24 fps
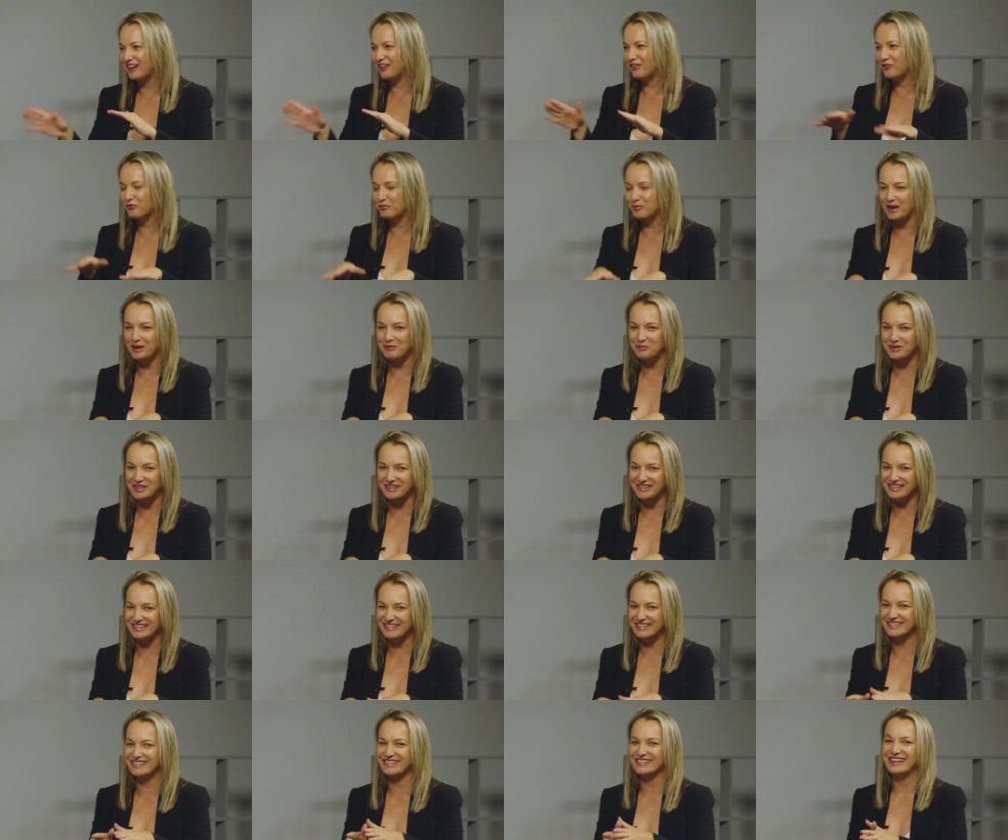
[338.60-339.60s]
of my
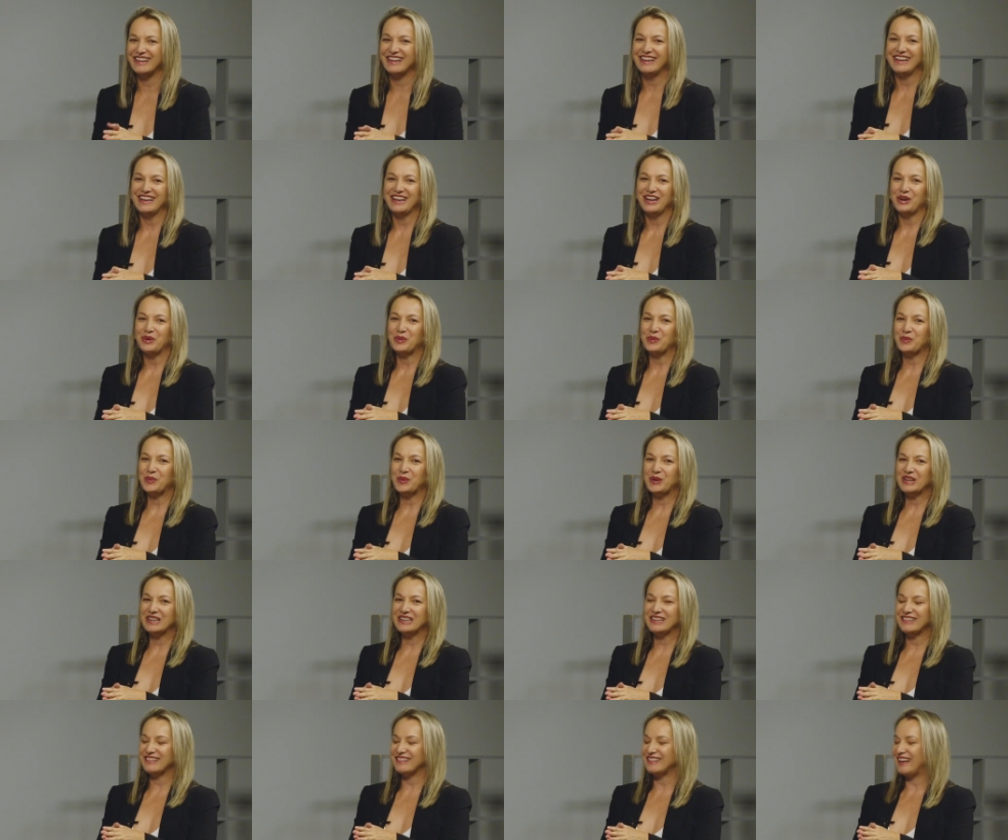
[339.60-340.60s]
business,
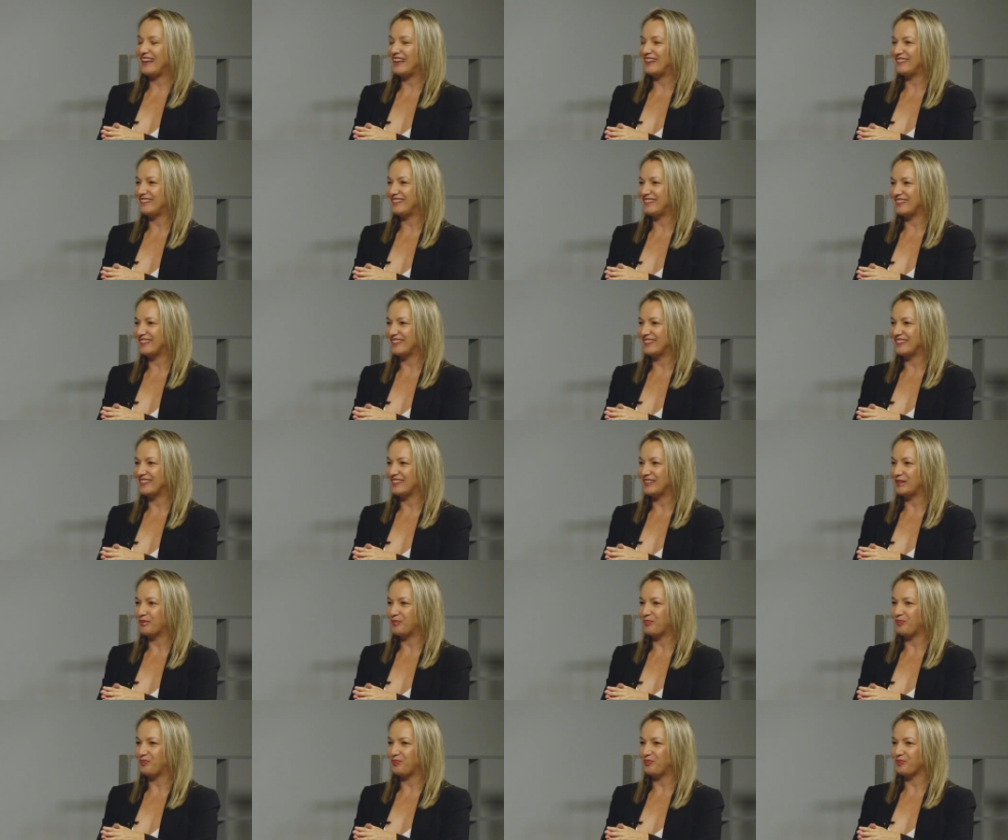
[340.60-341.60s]
was at
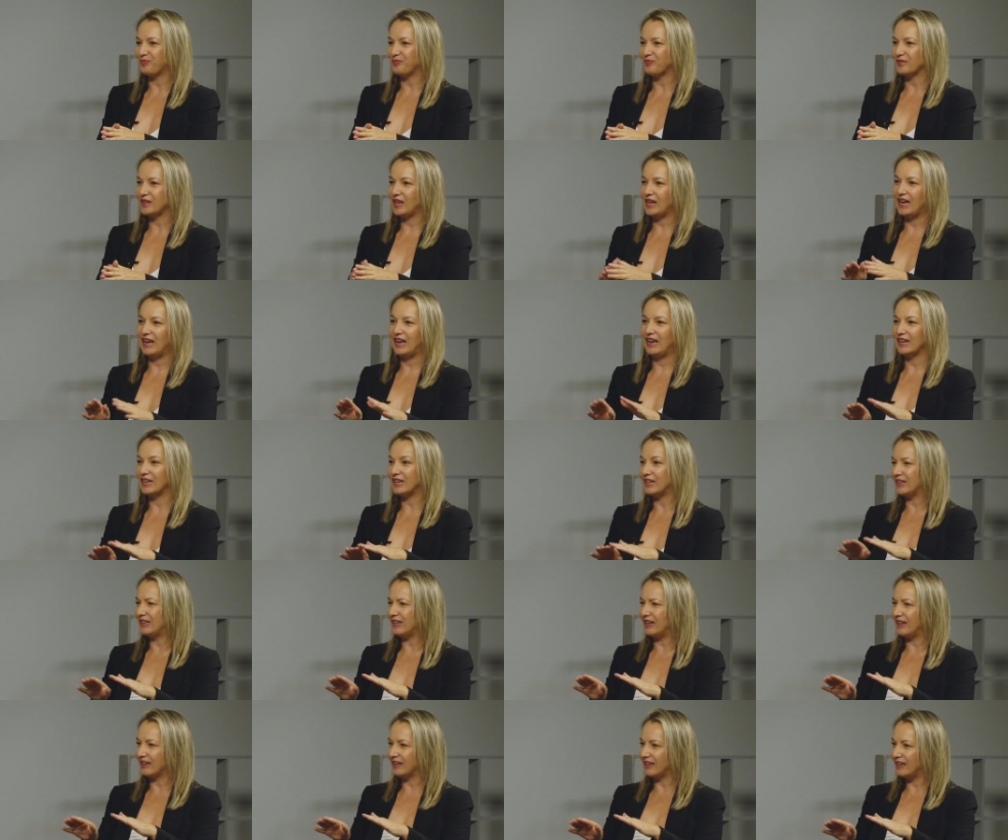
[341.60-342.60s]

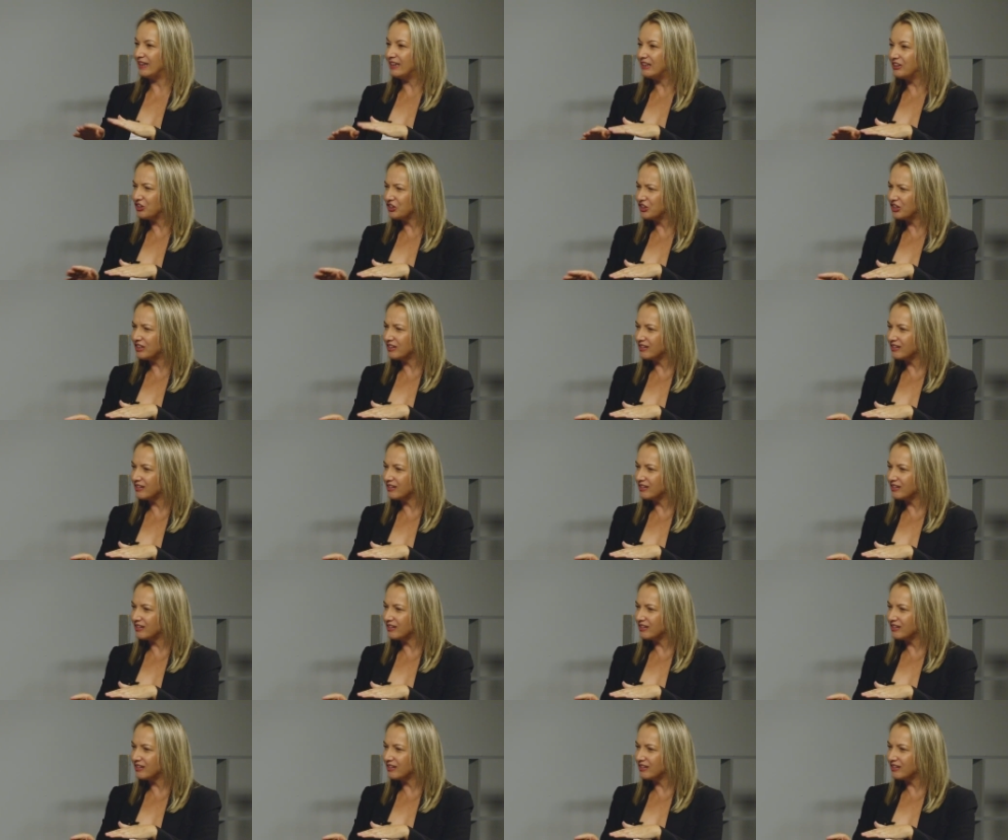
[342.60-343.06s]
a cleaners.